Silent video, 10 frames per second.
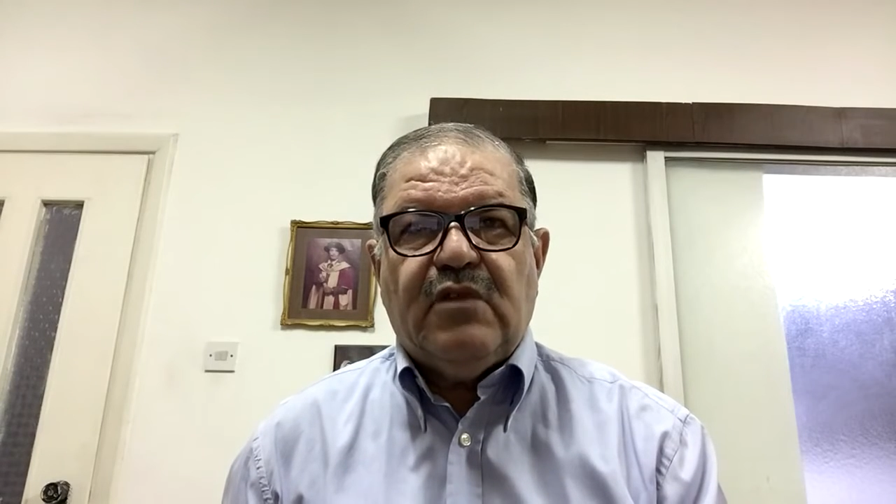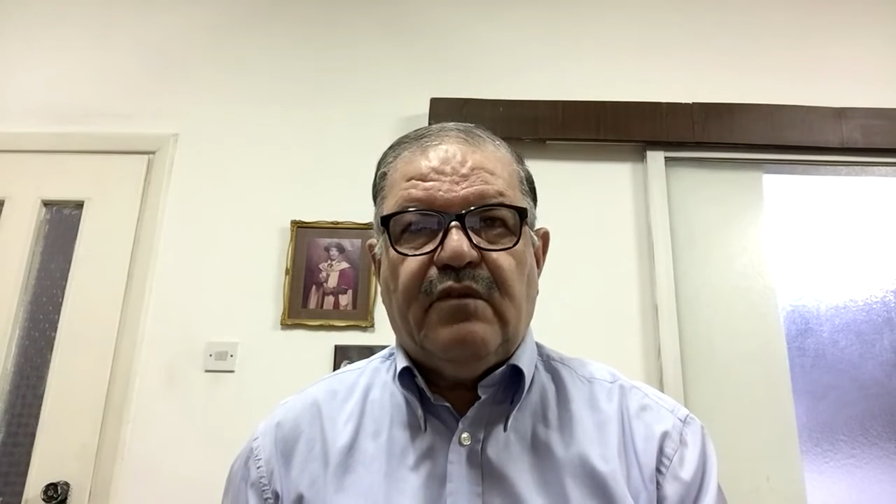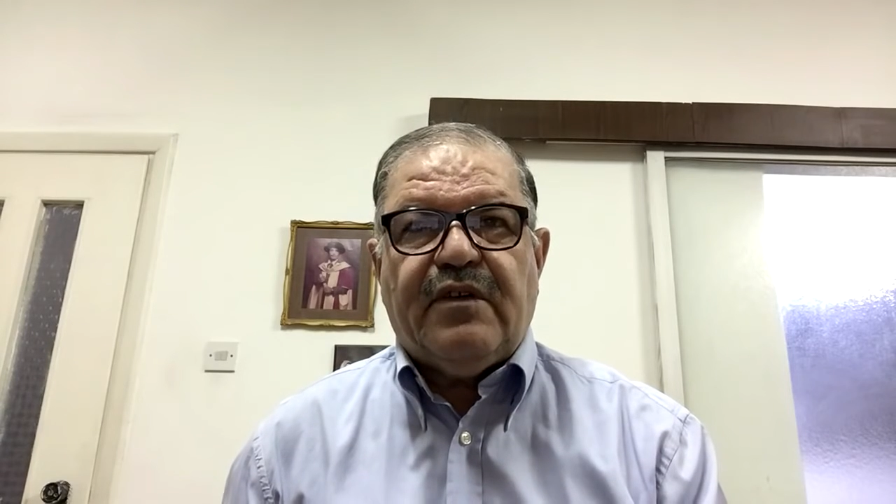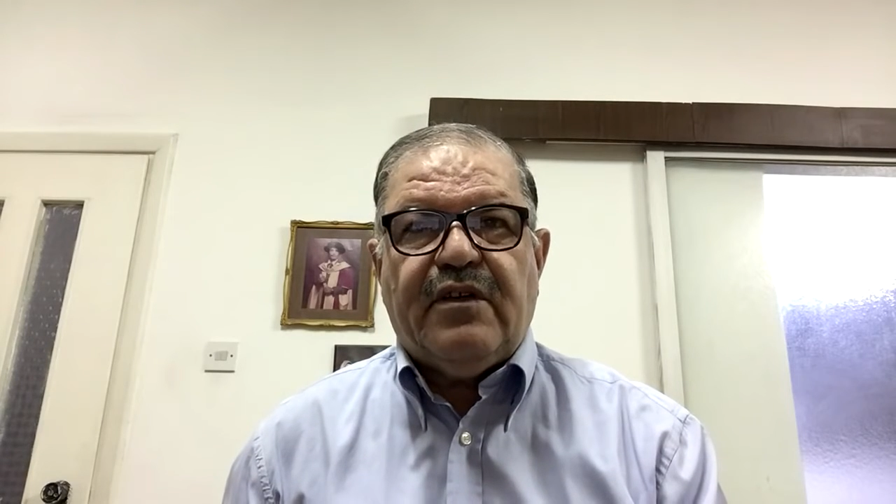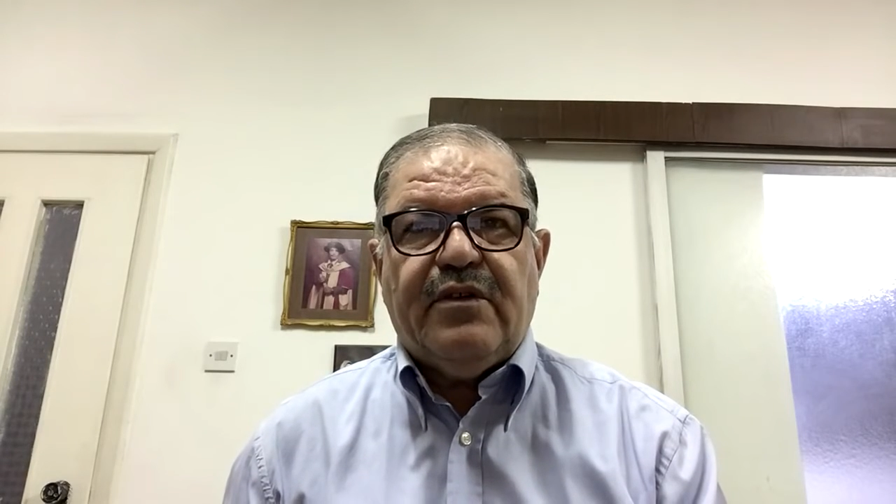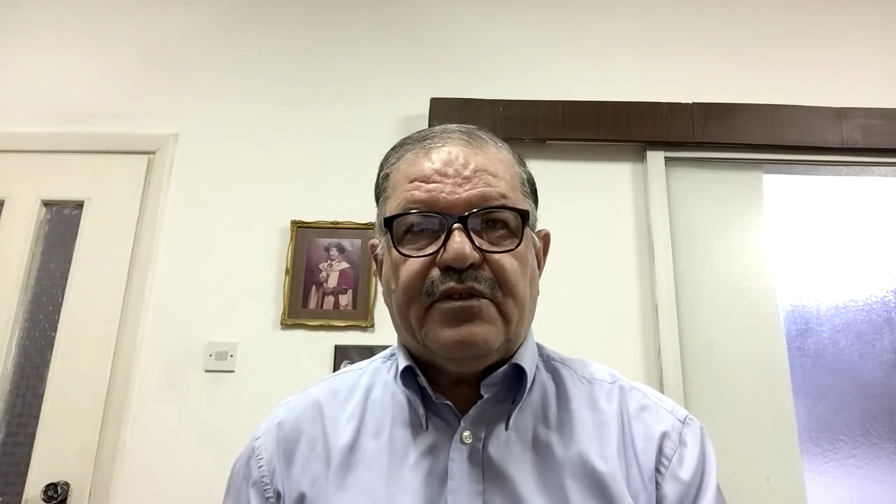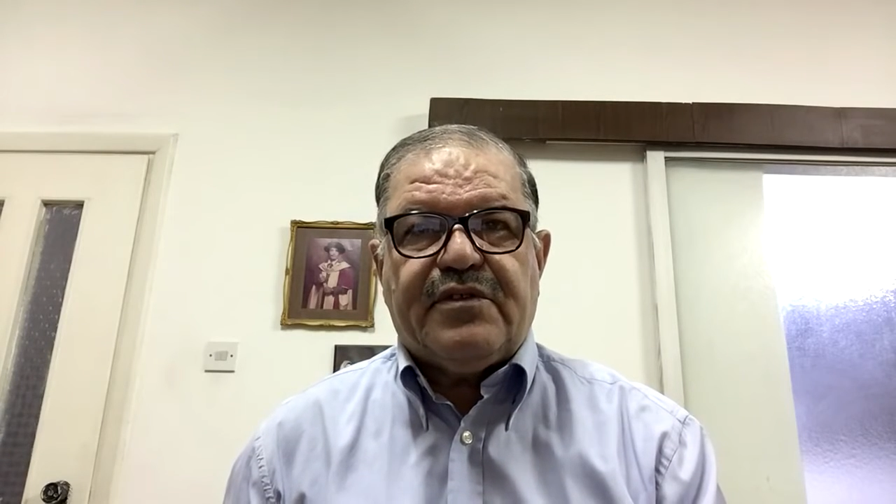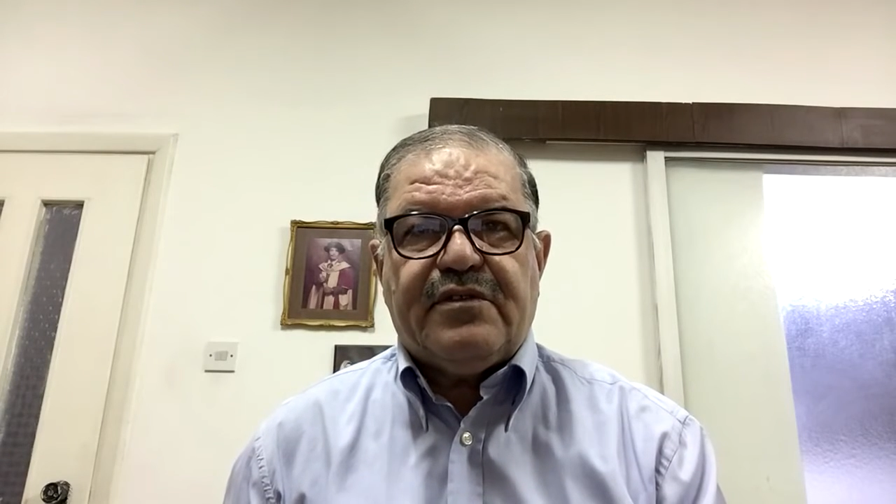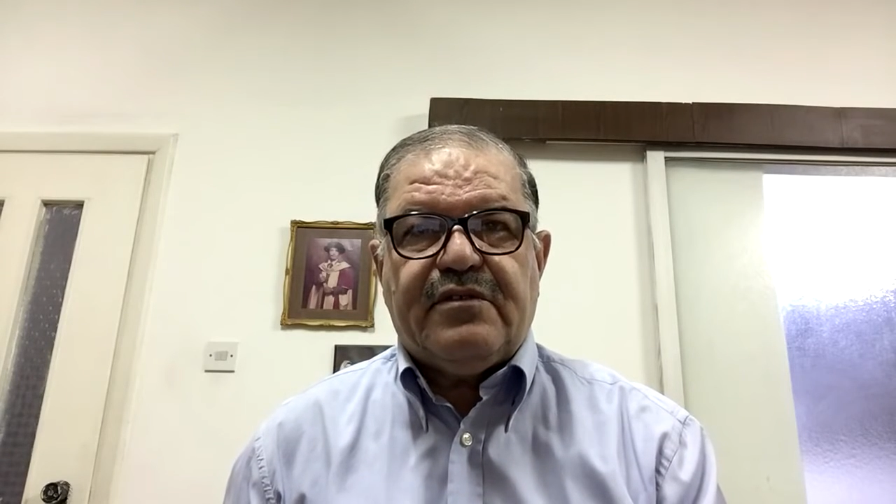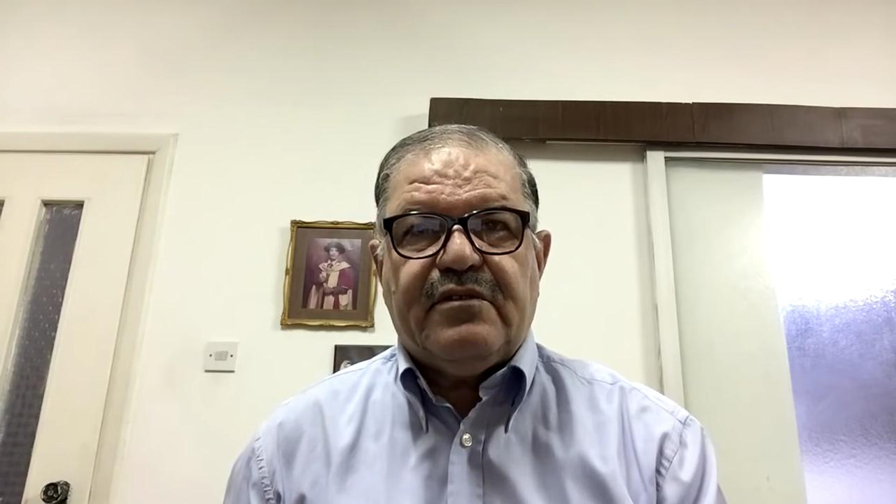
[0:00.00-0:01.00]

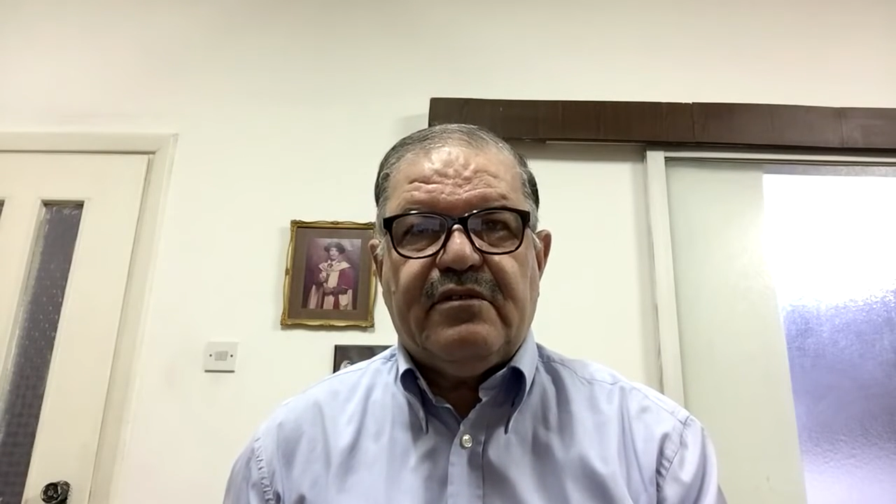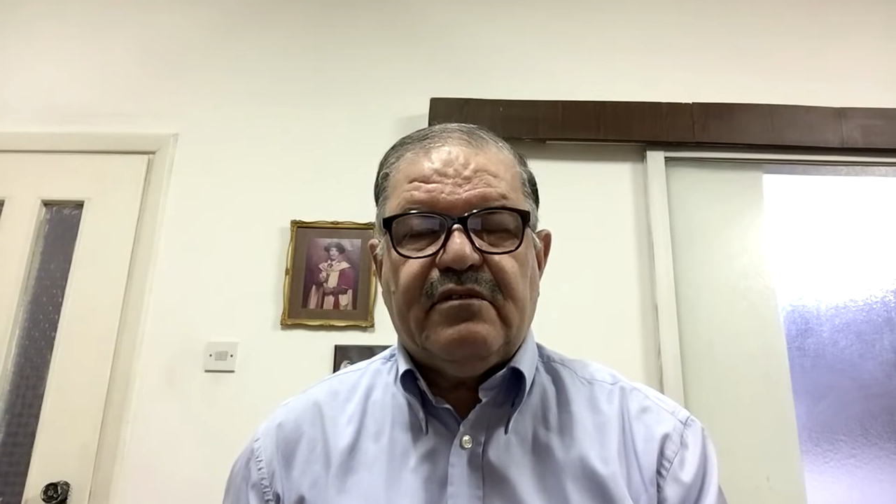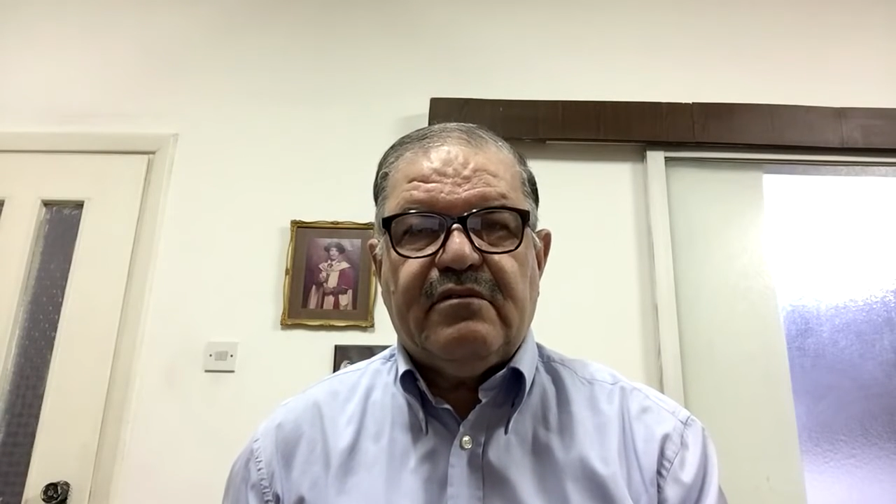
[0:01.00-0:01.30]
overlooks